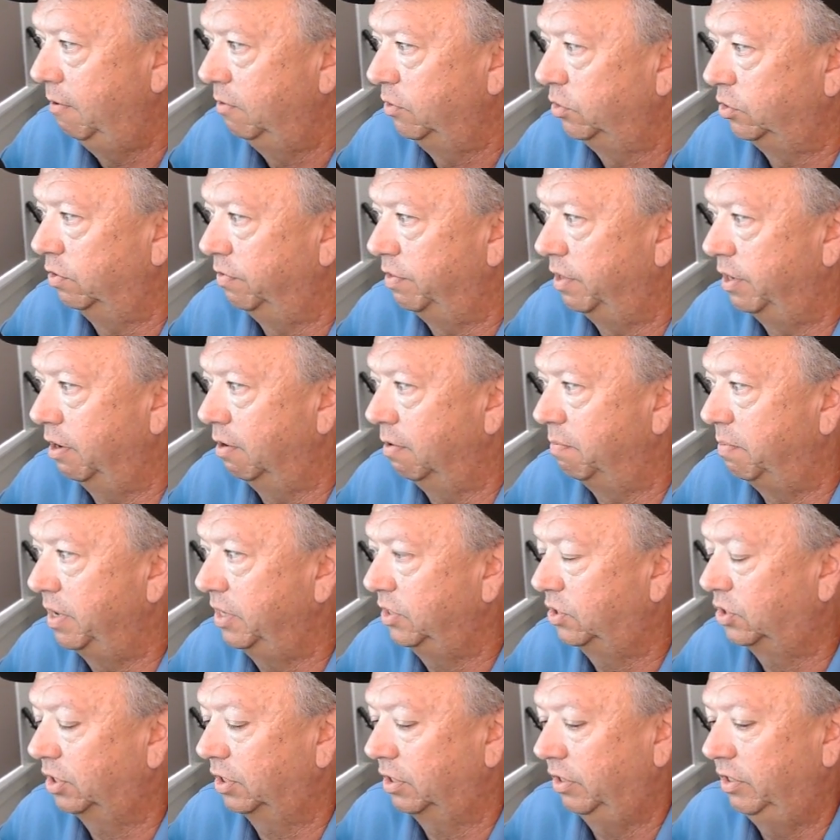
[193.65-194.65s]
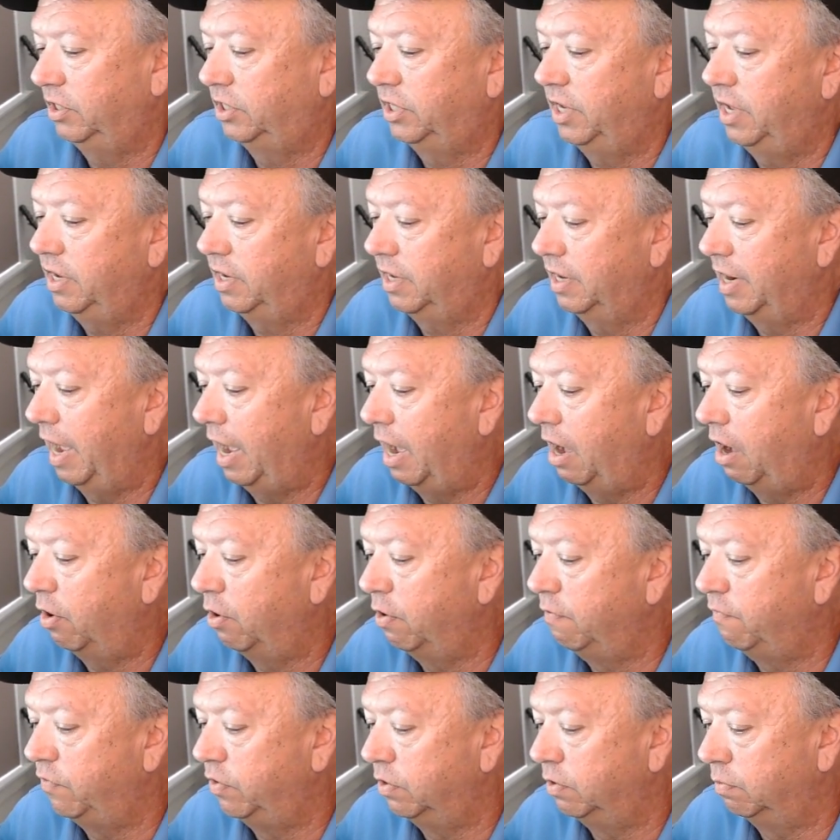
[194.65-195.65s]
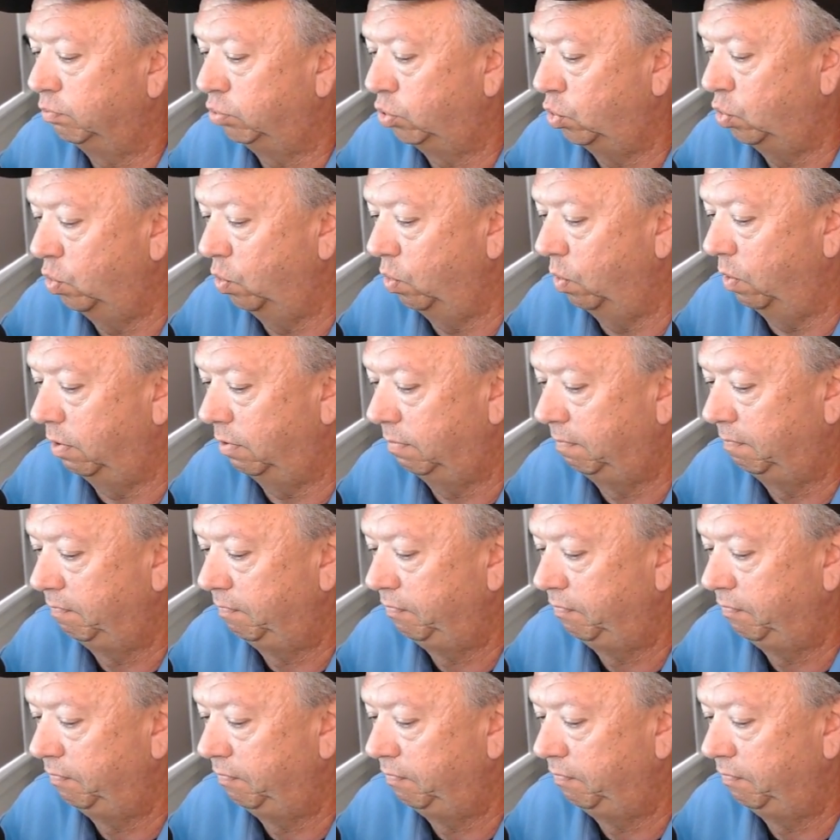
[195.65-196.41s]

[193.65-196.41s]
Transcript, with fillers: So they are basically taken out of your pool